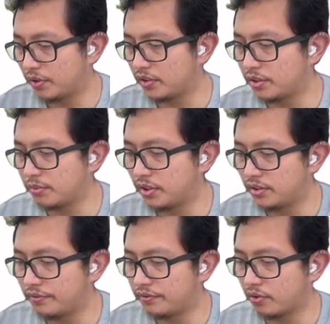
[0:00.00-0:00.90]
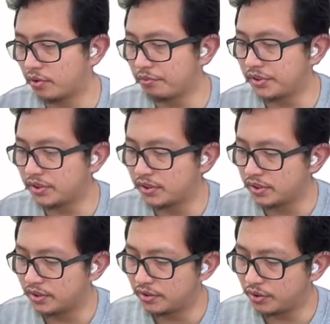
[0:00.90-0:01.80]
the possible
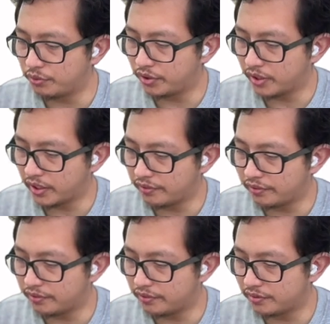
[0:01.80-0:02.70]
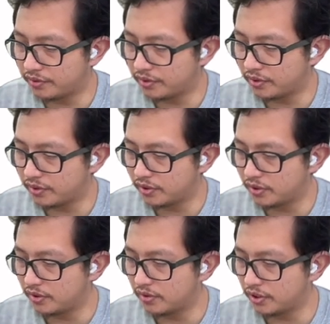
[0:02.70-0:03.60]
forms. So we could have
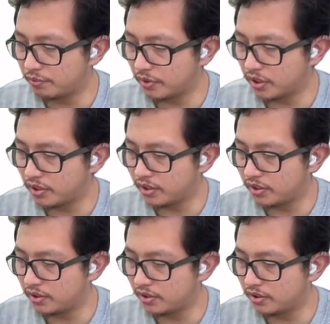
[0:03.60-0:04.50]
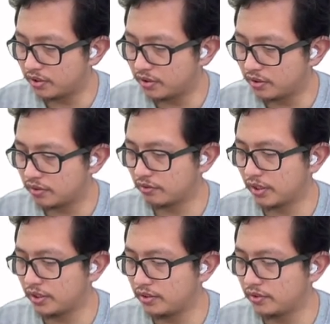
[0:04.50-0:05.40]
this part,
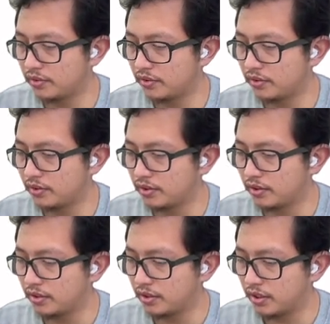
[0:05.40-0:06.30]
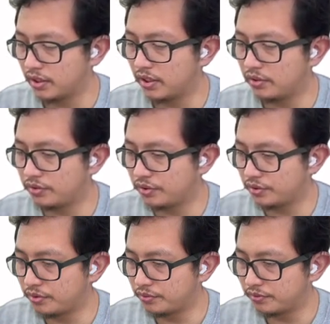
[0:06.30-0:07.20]
okay, and
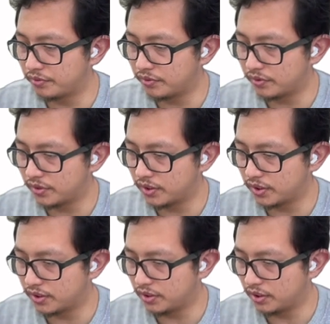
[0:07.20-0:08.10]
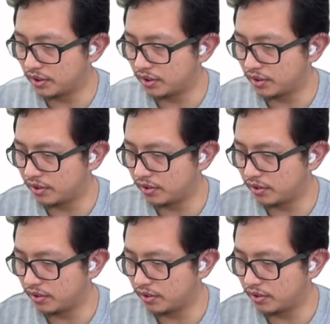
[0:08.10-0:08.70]
also this is the